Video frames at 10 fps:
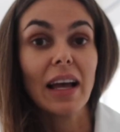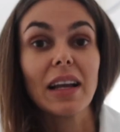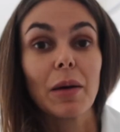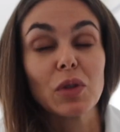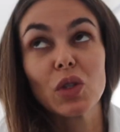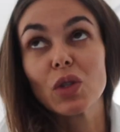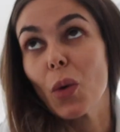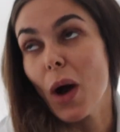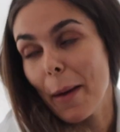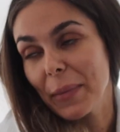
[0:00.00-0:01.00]
And I'm so
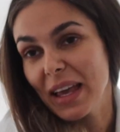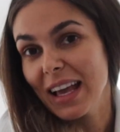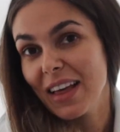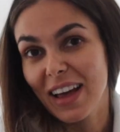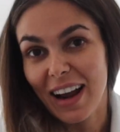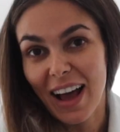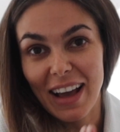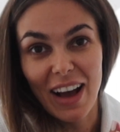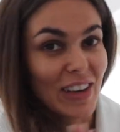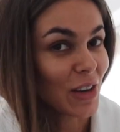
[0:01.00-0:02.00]
happy that I
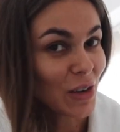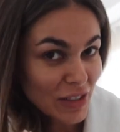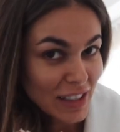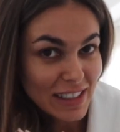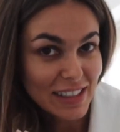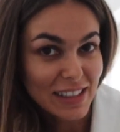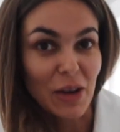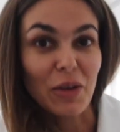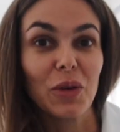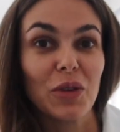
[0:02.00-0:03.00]
have a lovely
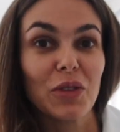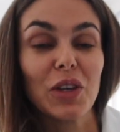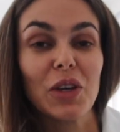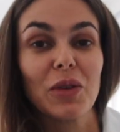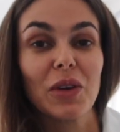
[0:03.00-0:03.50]
discount code for you